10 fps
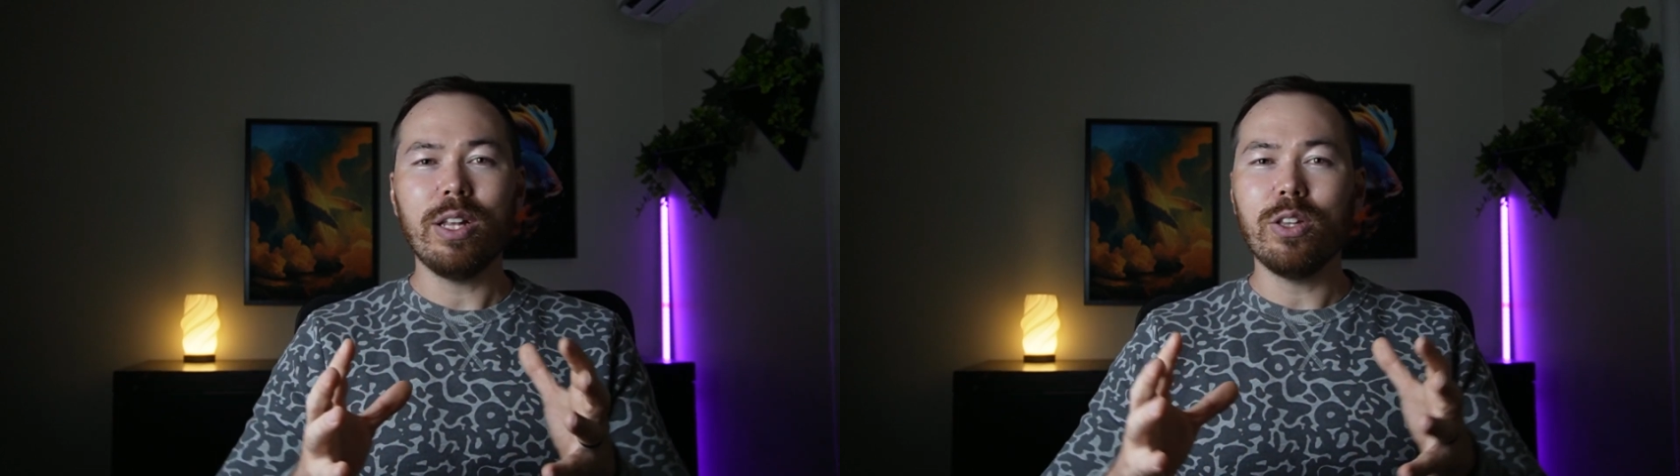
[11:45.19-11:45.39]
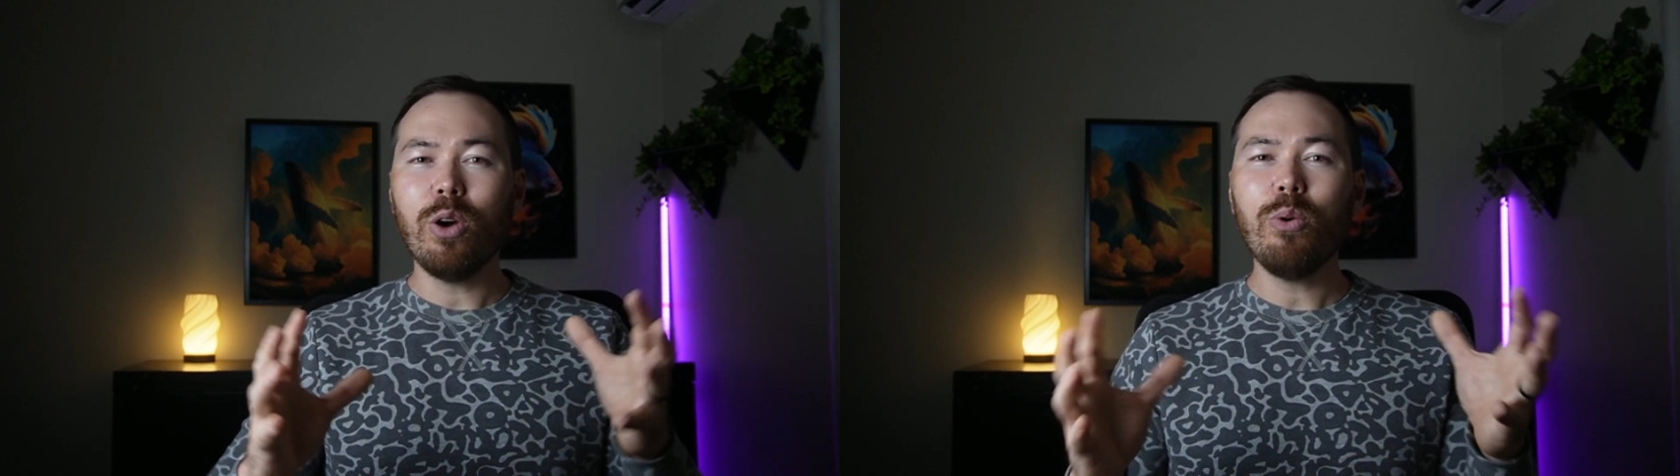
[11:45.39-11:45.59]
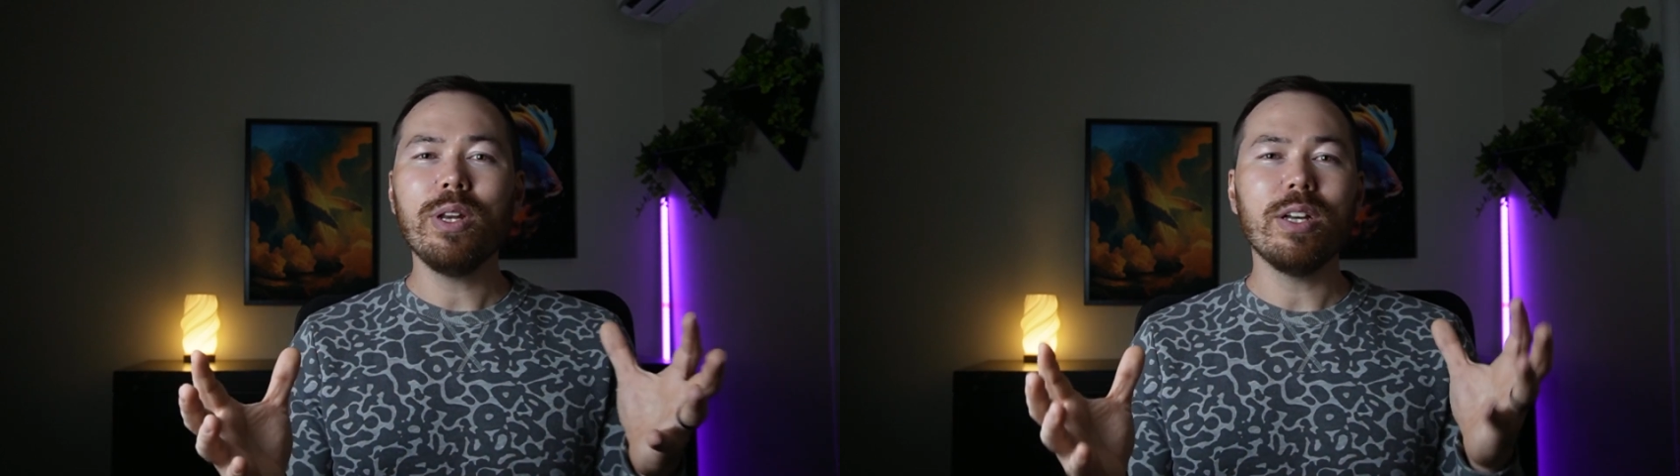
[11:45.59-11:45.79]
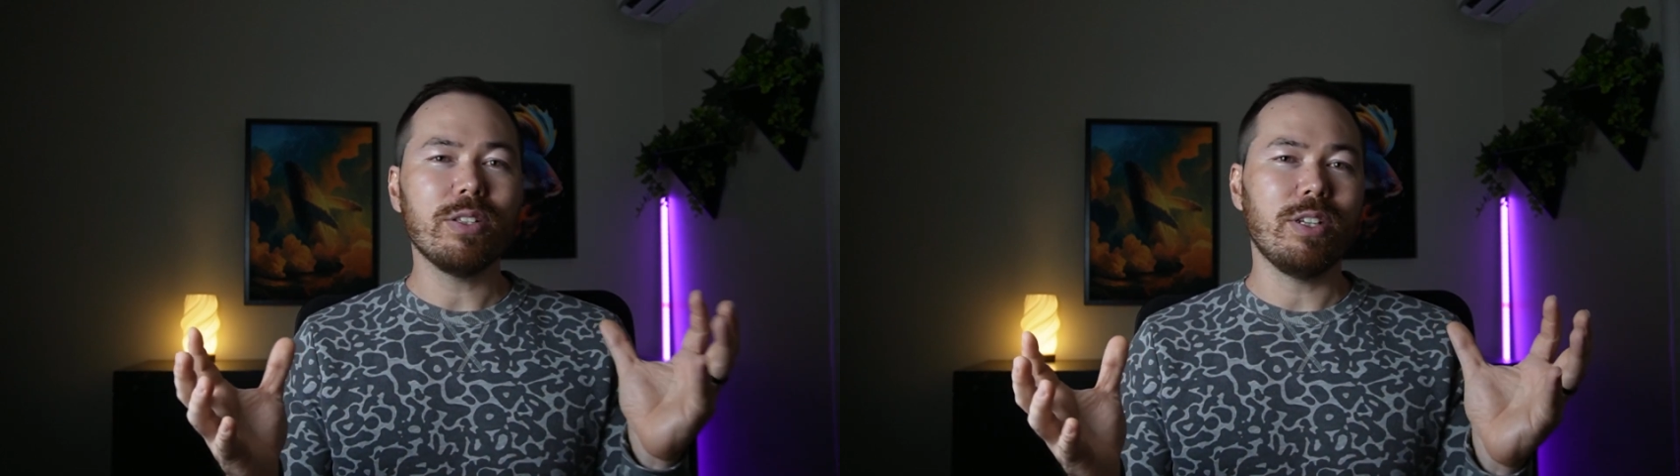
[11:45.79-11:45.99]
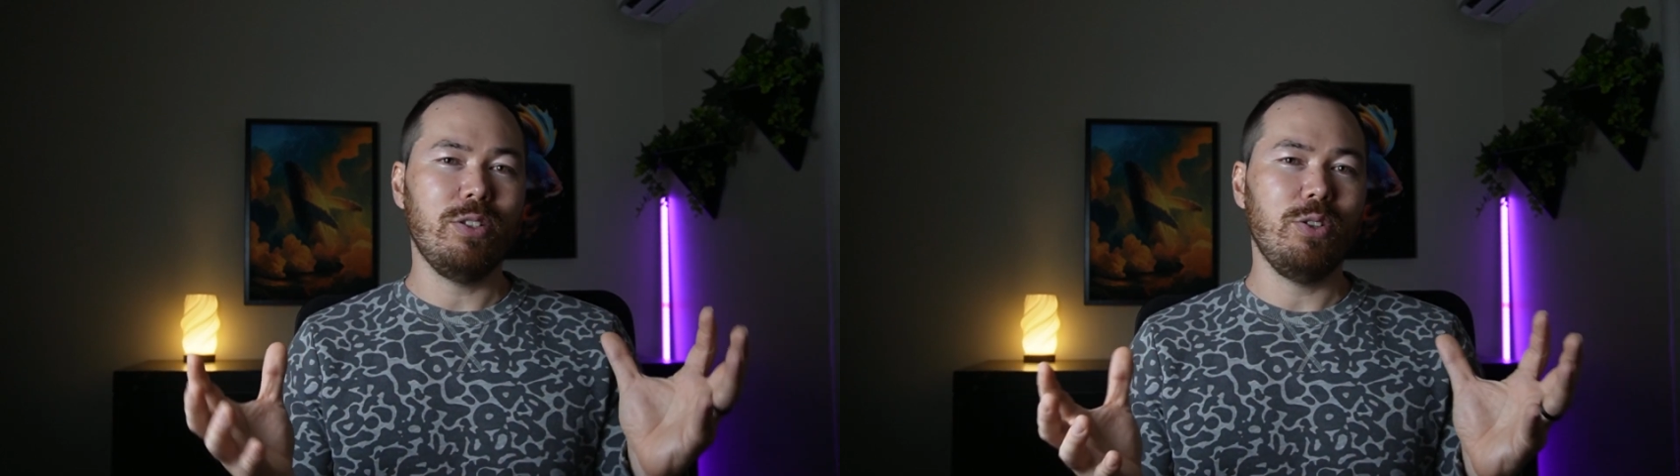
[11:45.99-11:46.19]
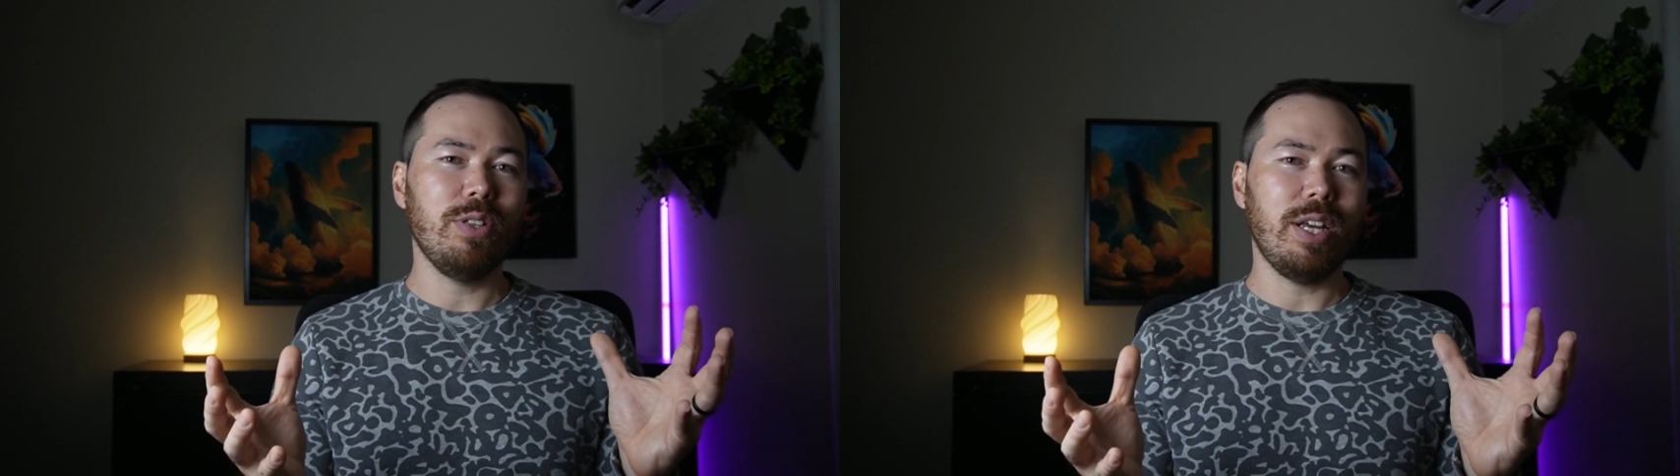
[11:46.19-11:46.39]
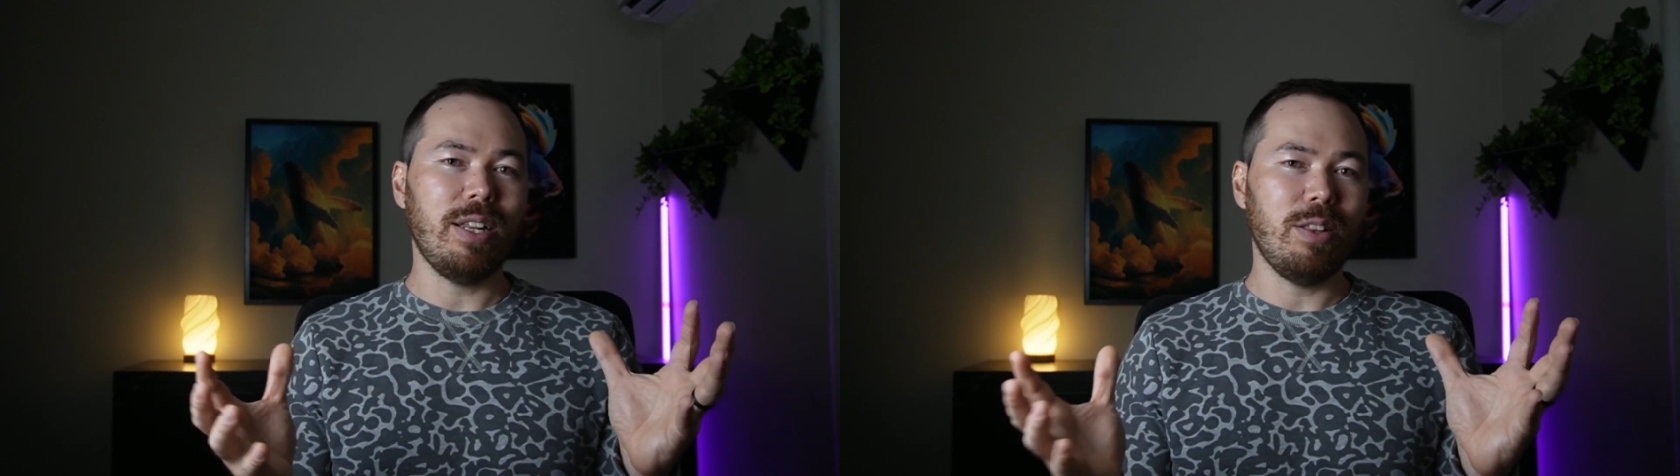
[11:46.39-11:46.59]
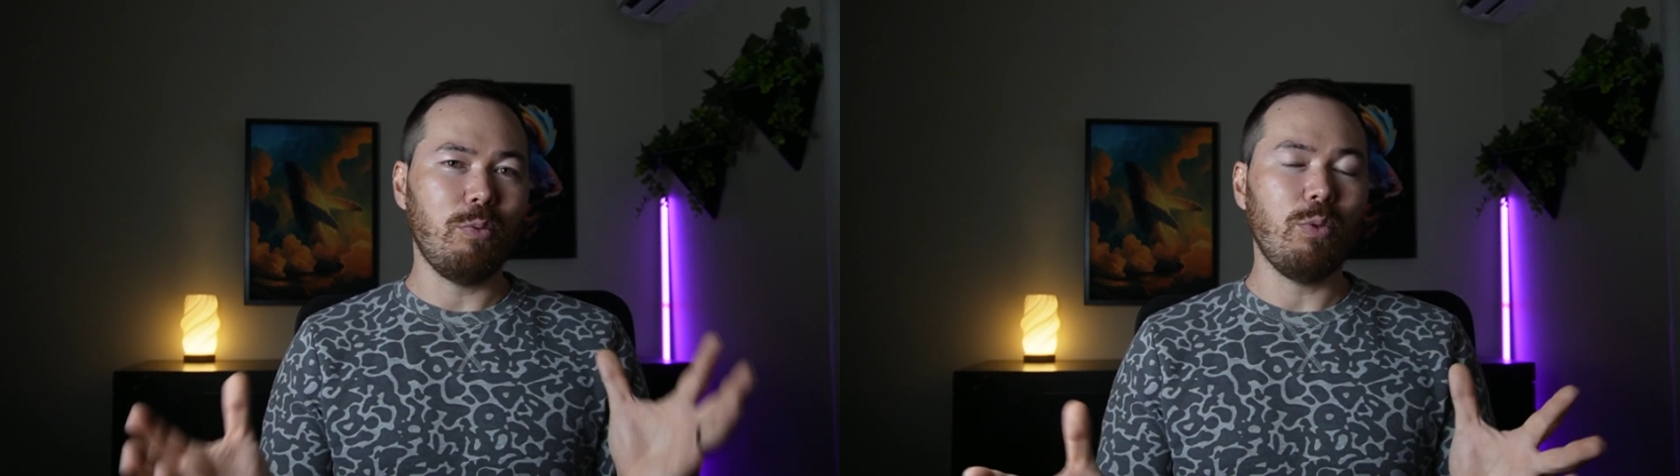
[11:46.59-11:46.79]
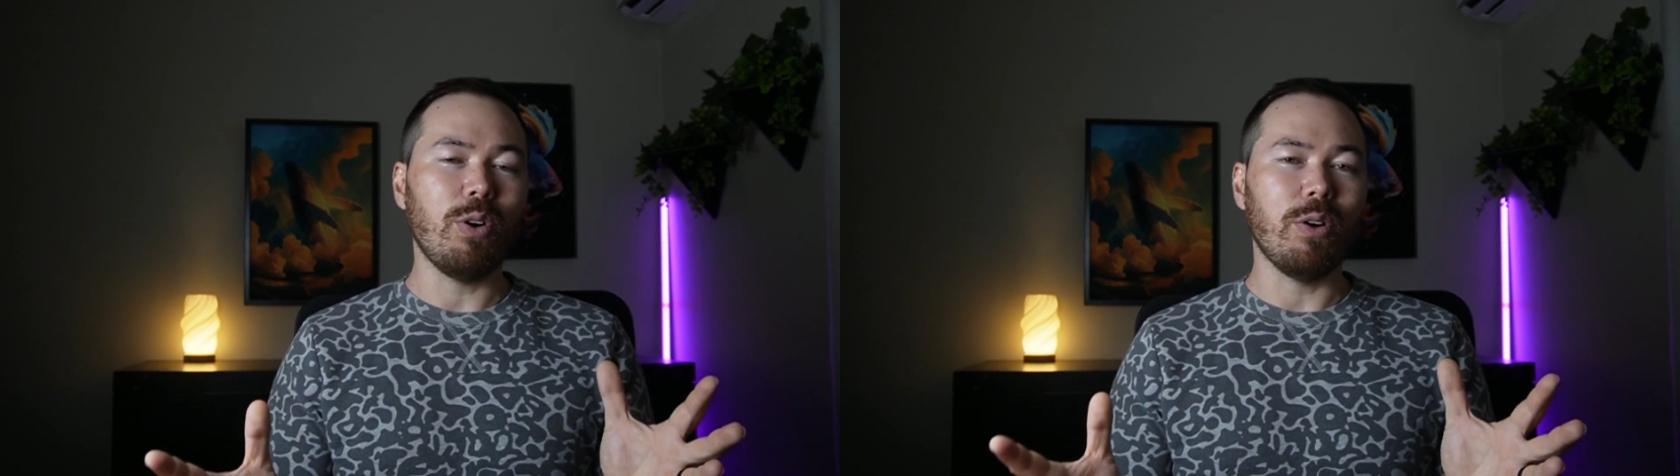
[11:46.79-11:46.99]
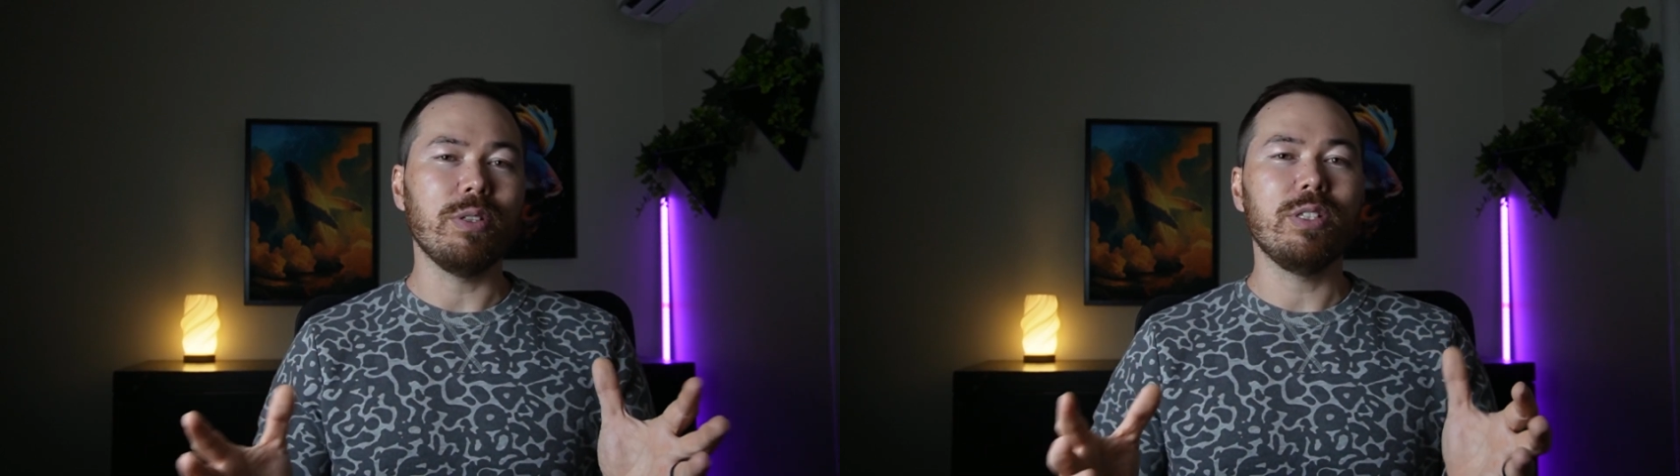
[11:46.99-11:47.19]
No one else can do that in the world.